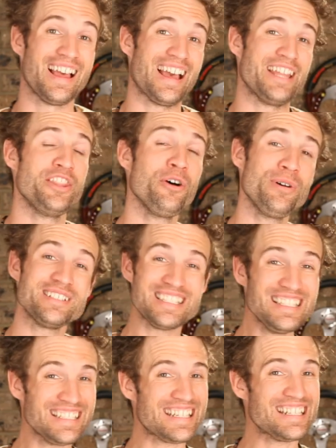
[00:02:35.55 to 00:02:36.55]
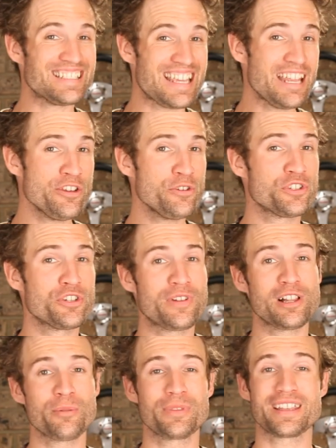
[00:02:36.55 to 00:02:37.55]
And no, I didn't continue to
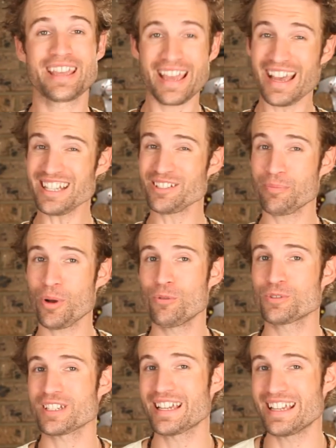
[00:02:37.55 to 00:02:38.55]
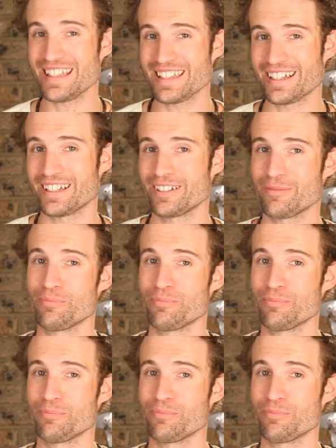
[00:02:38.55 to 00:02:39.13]
develop the CAT-apult either,